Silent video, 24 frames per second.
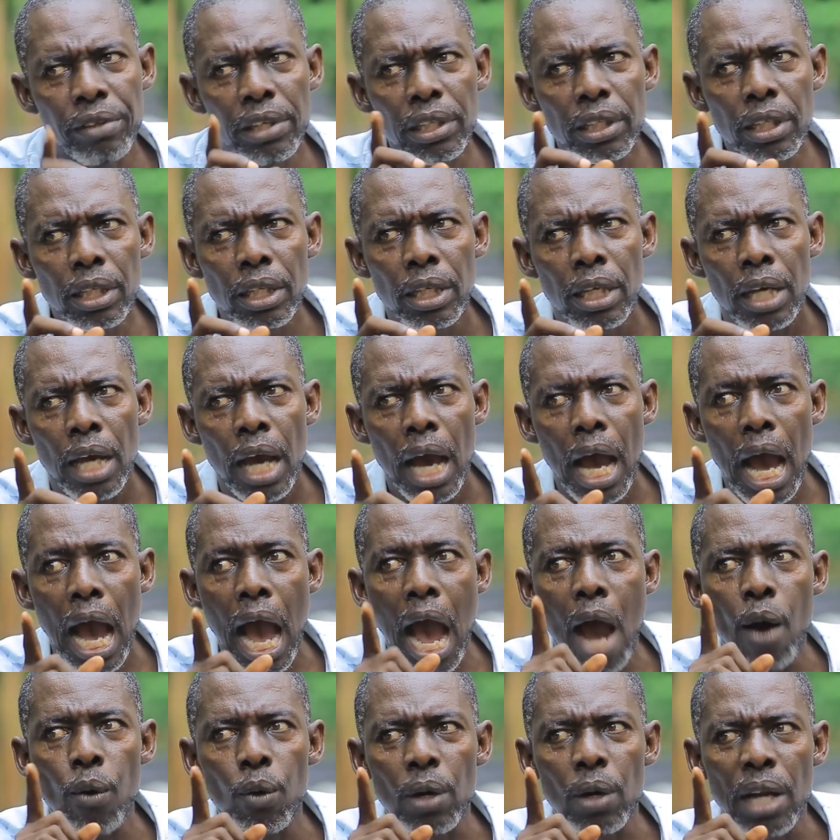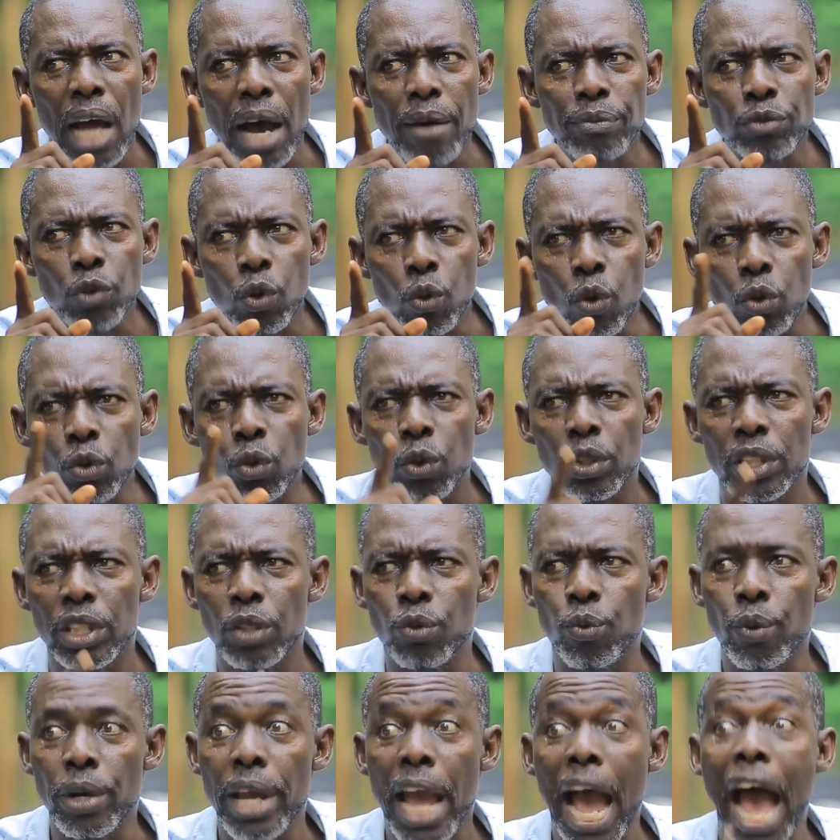I think I will have to go to
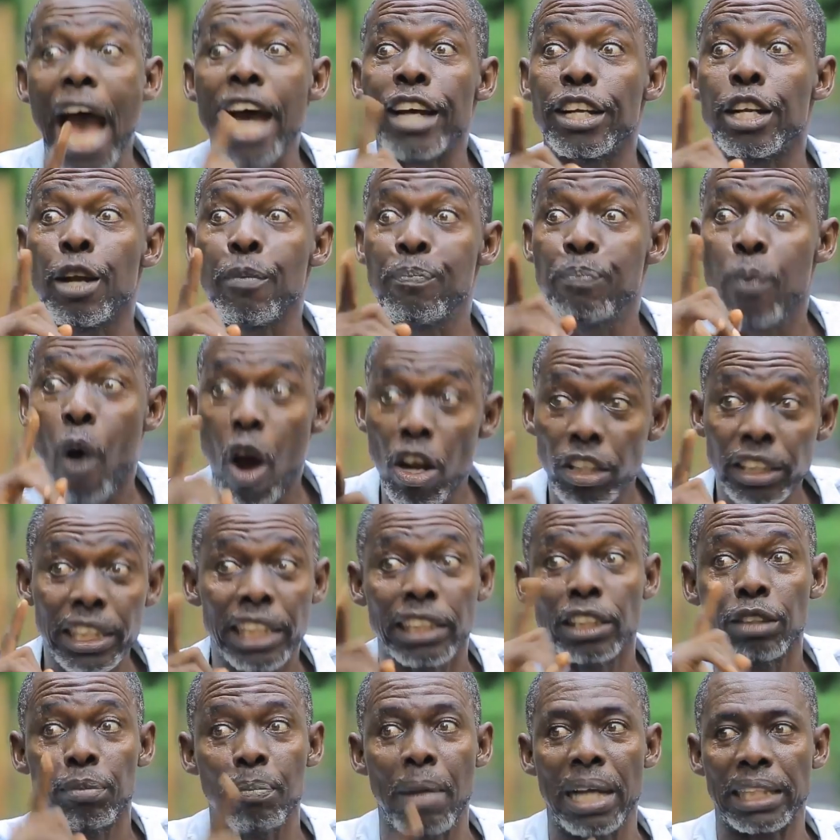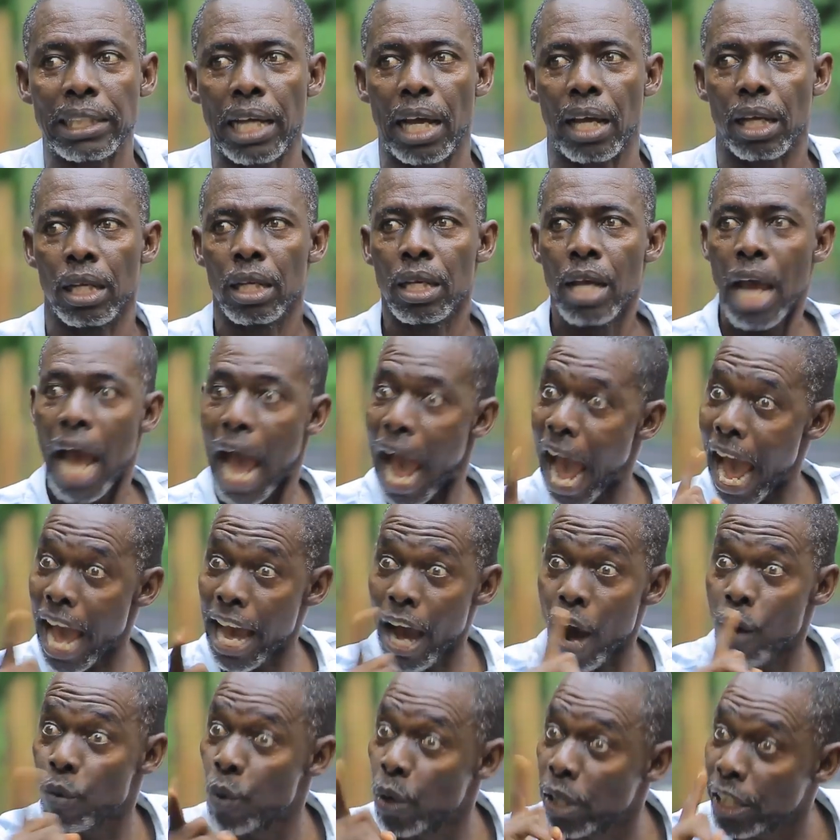Ligwe and report this matter.
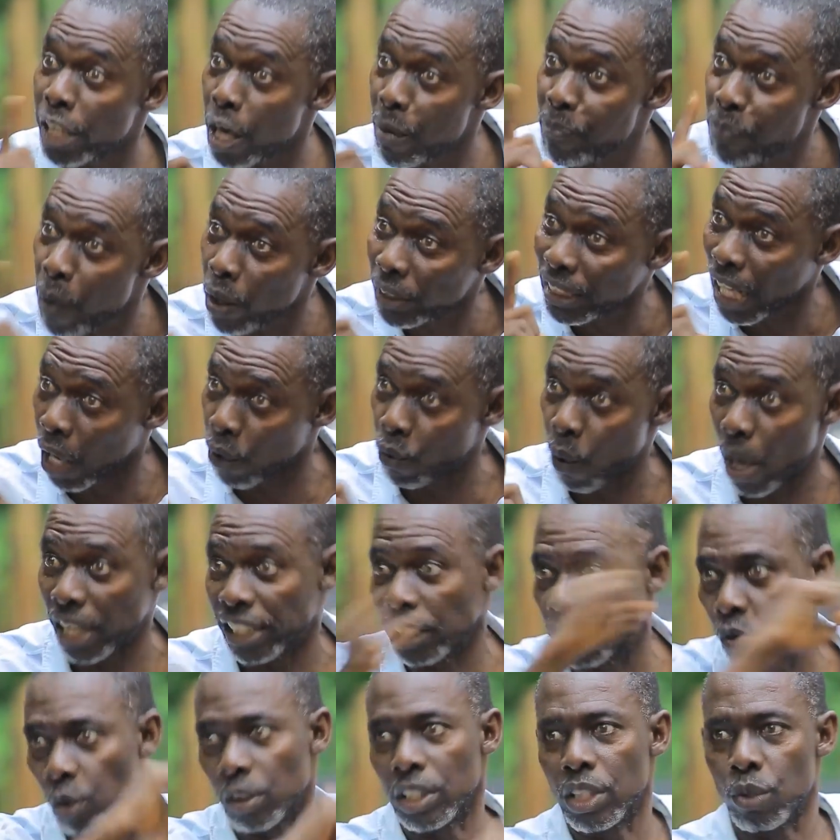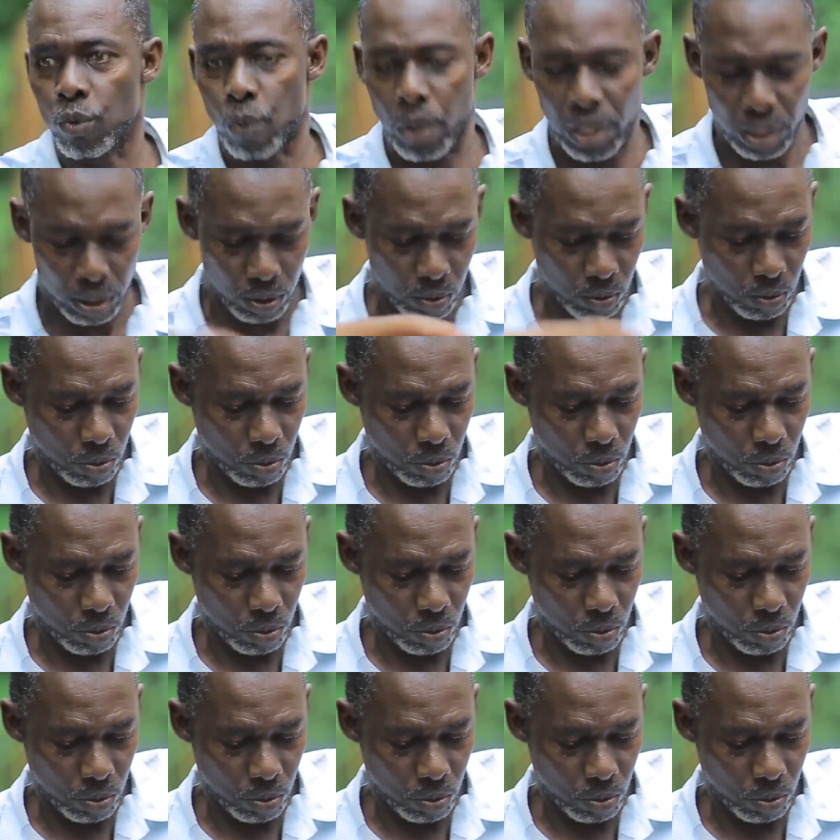I will report Akwadi to the Igwe.